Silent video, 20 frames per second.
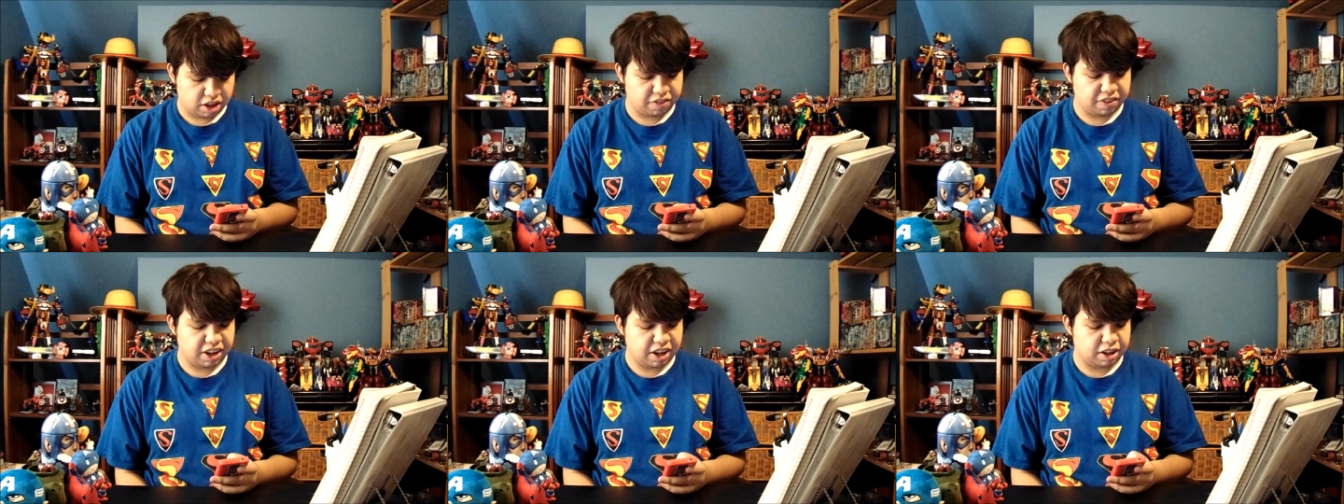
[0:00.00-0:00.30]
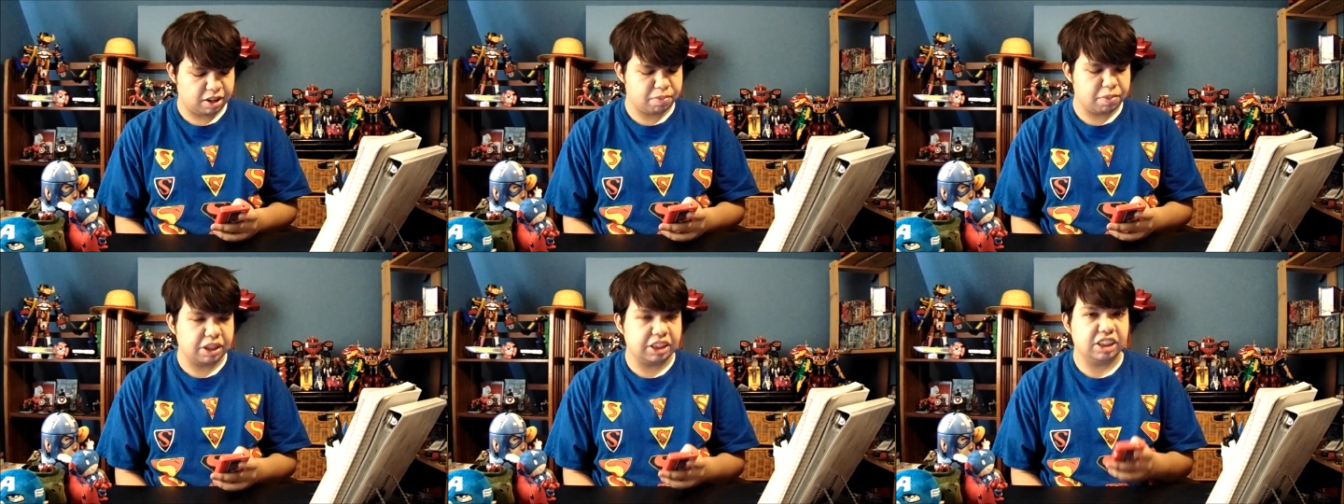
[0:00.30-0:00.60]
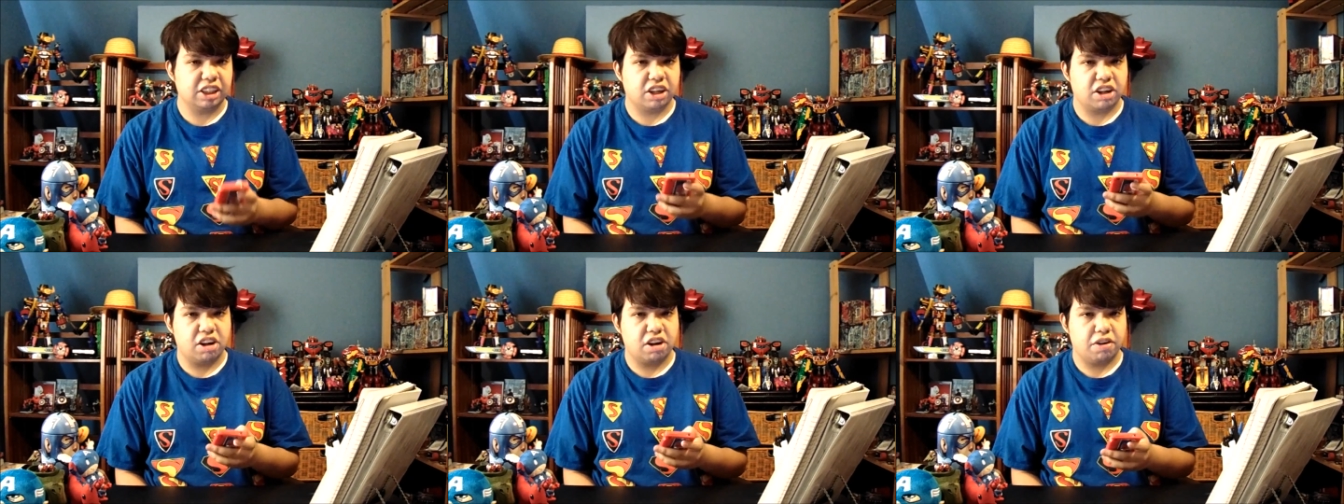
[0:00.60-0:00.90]
I forgot to
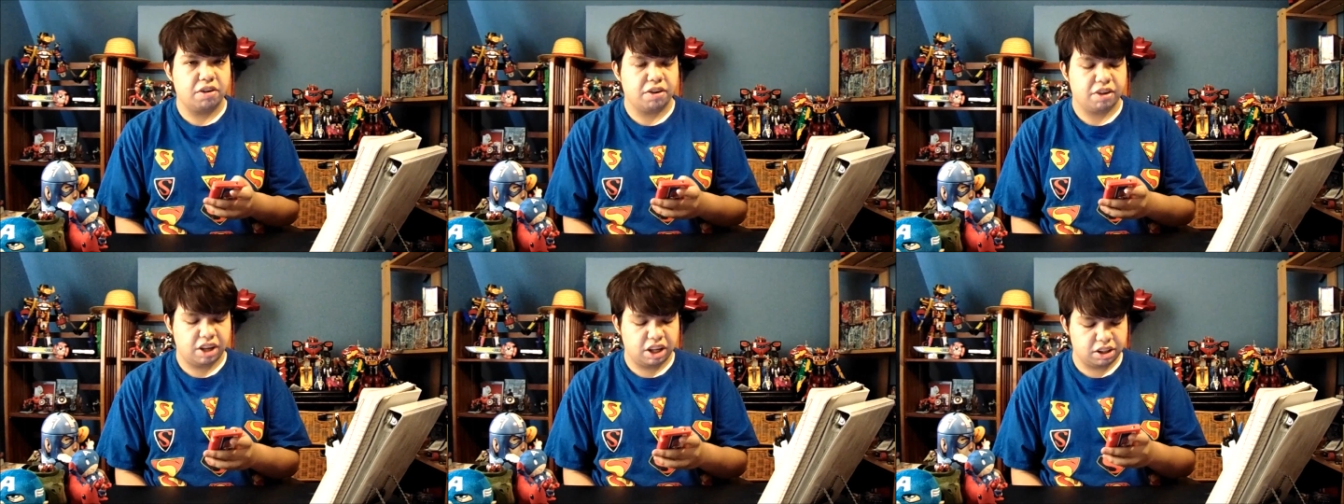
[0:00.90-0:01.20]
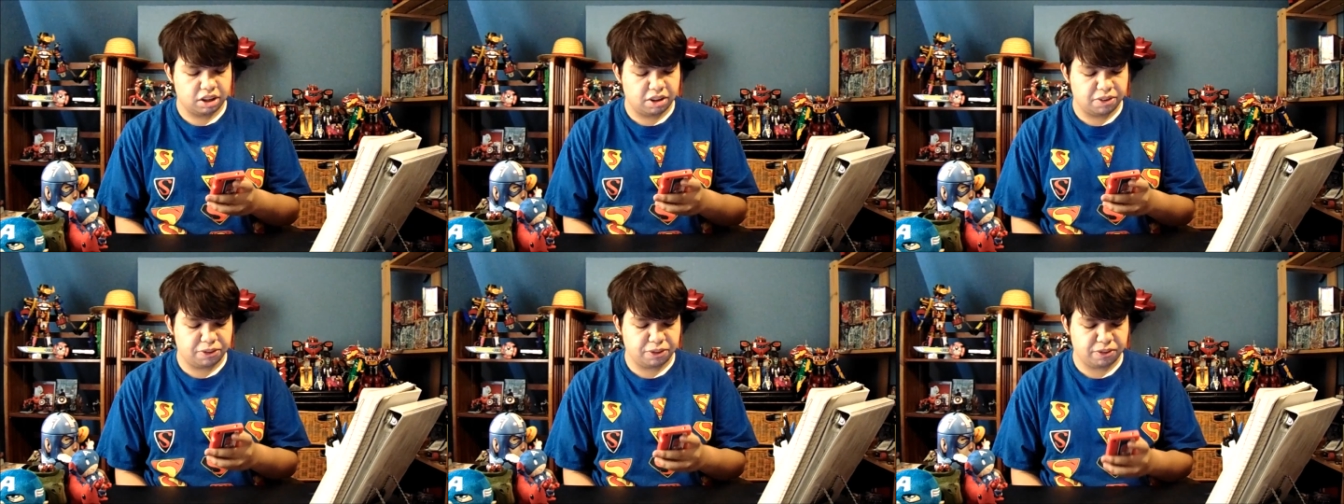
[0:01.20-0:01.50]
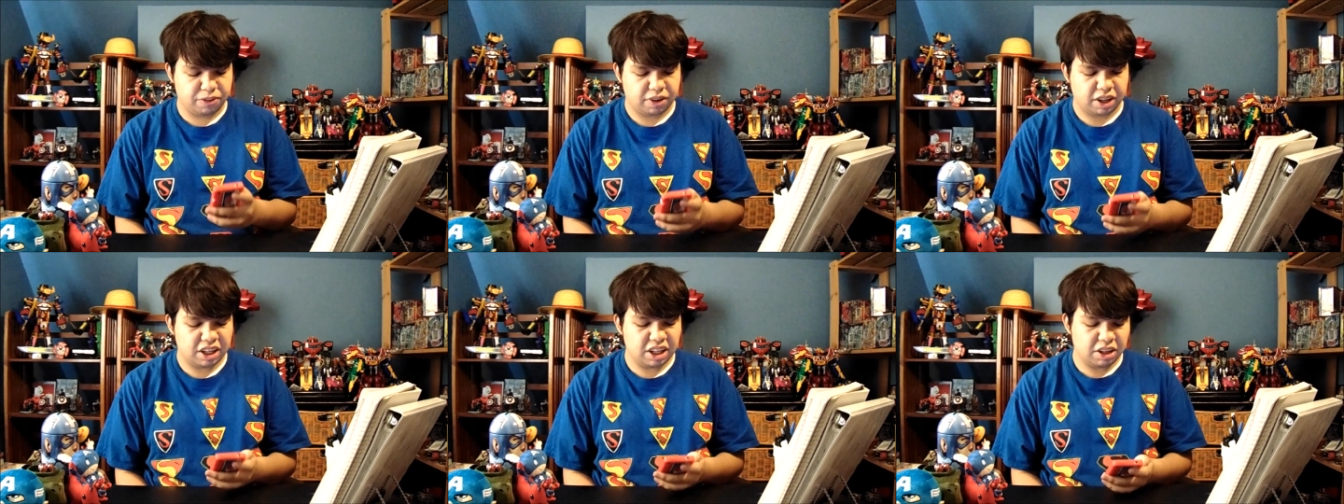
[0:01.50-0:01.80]
mention Law. He
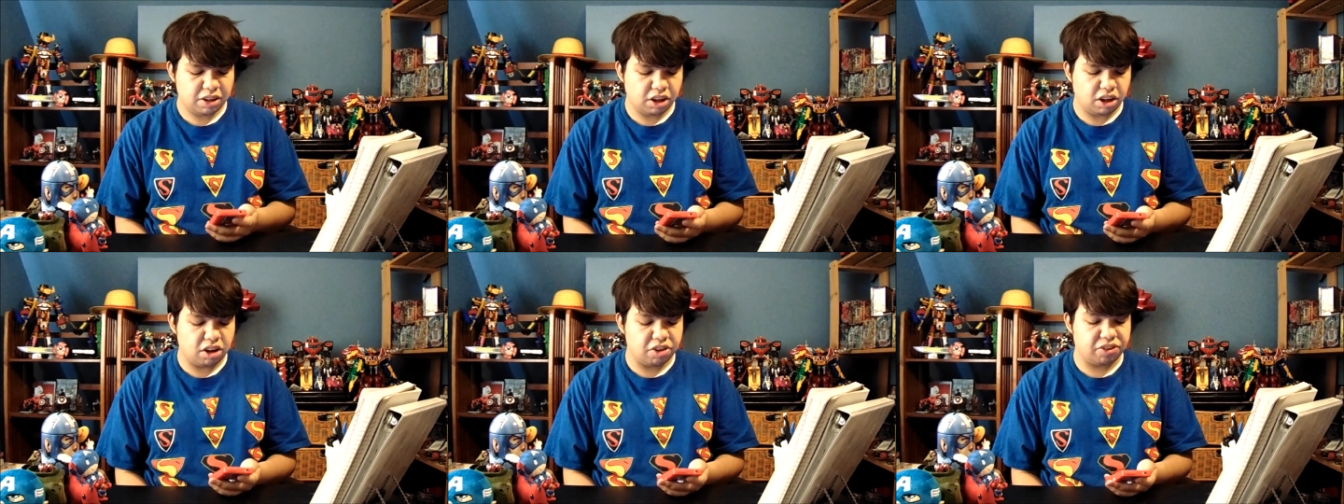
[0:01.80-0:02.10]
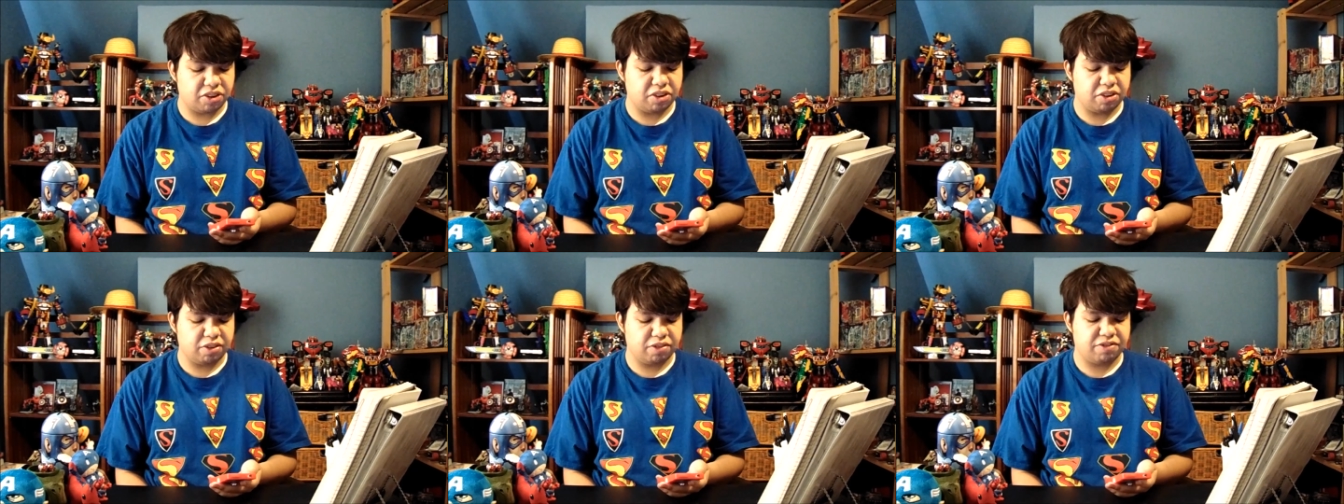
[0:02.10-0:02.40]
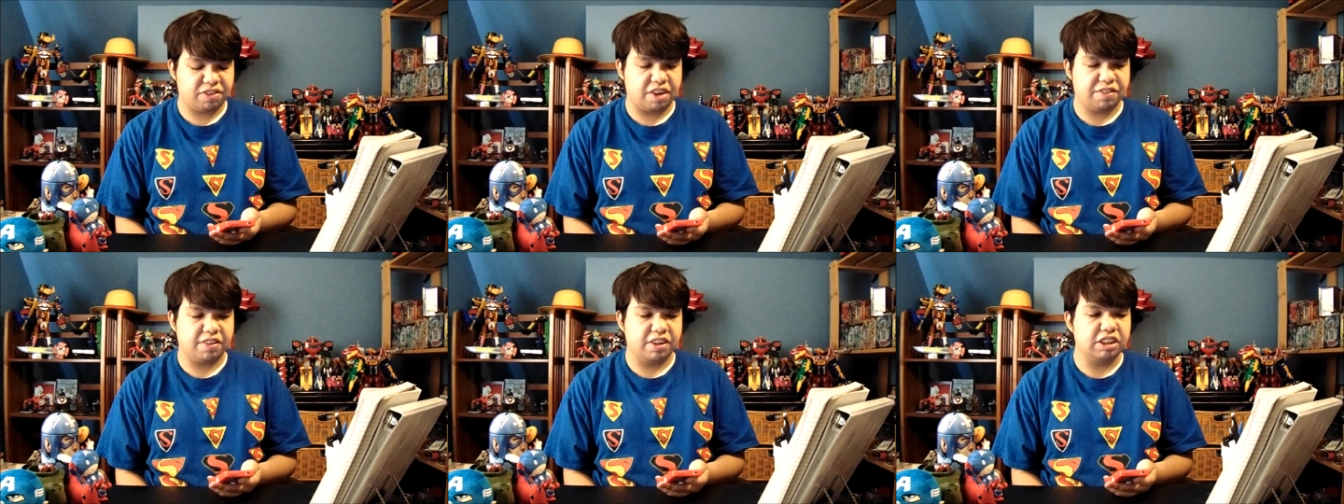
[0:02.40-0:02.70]
also I think Law is also
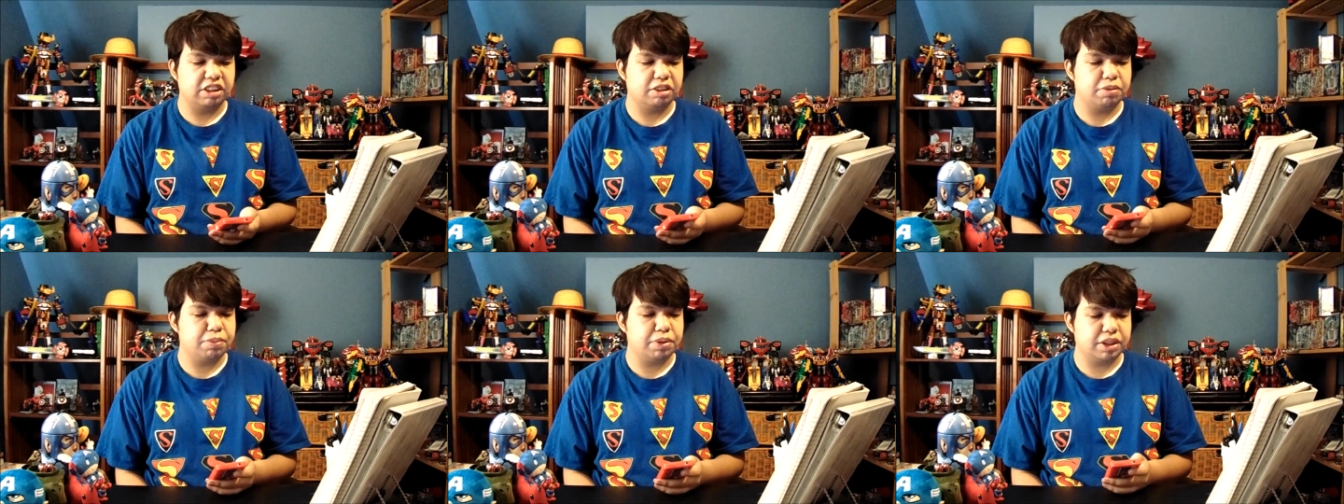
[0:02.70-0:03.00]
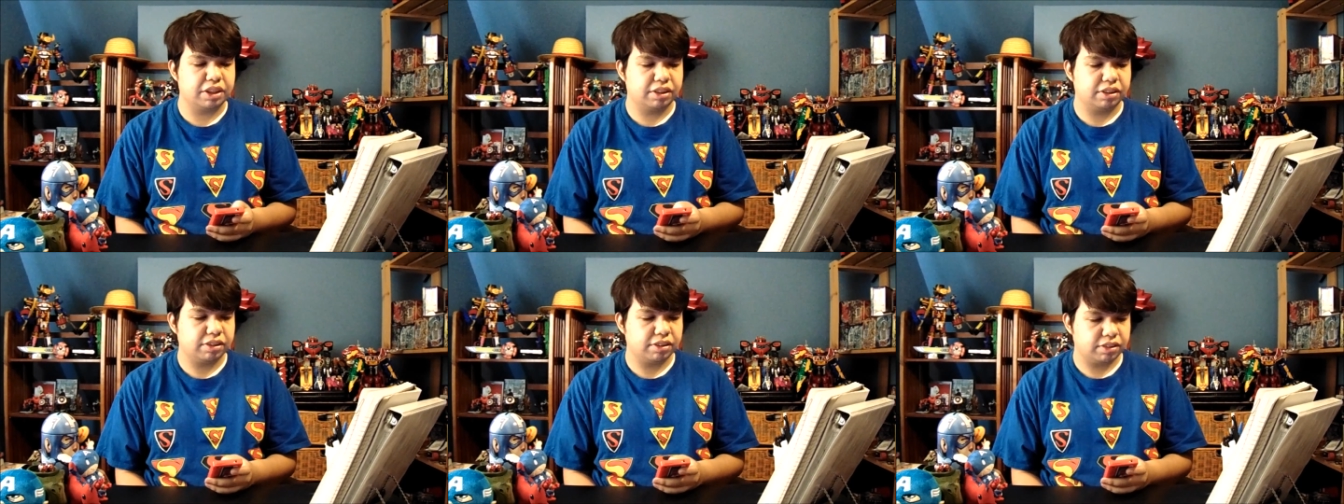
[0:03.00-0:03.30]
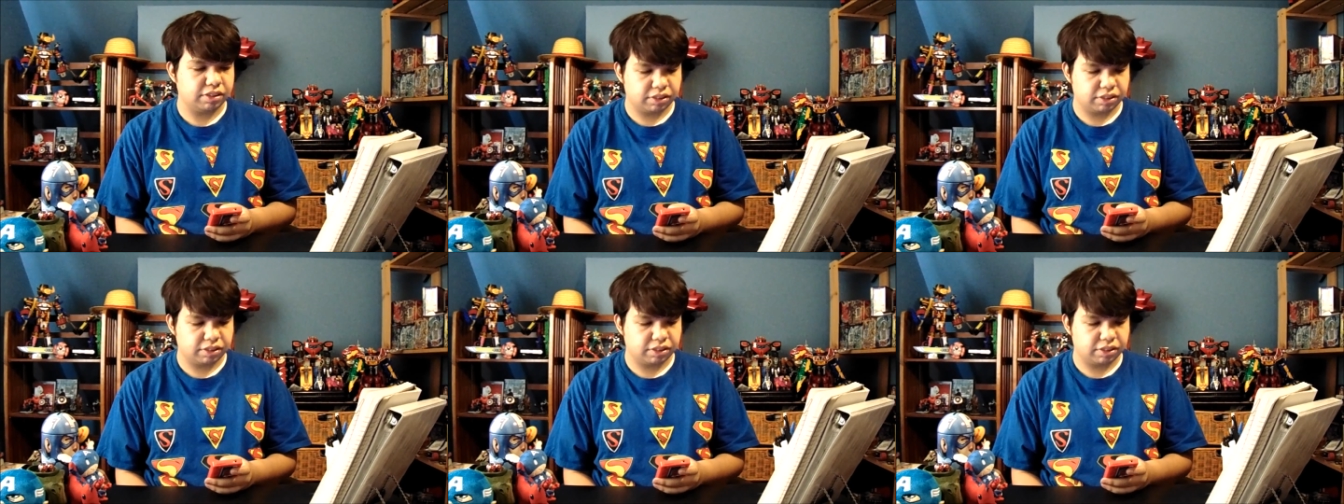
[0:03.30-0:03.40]
500 mil.